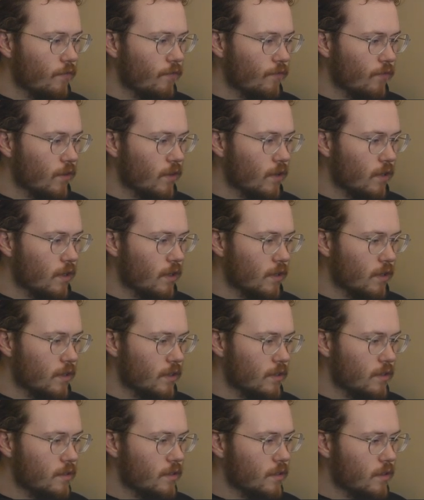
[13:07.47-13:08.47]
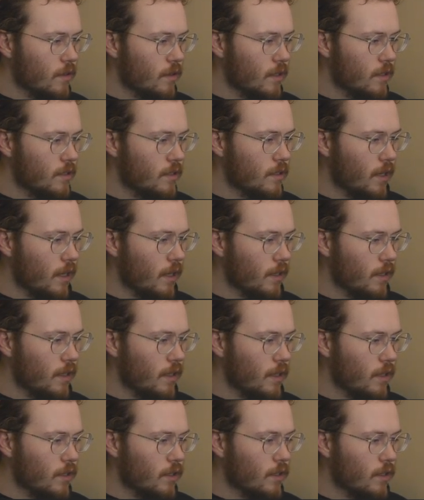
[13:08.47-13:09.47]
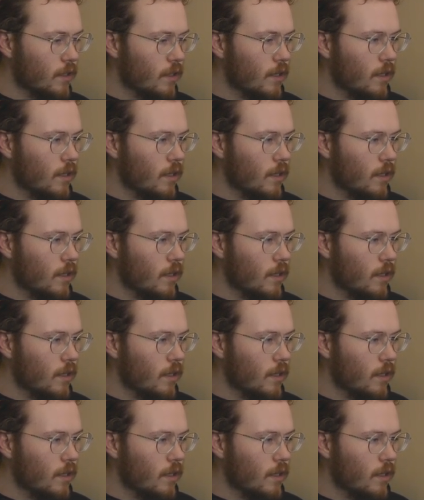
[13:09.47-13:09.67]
This scale here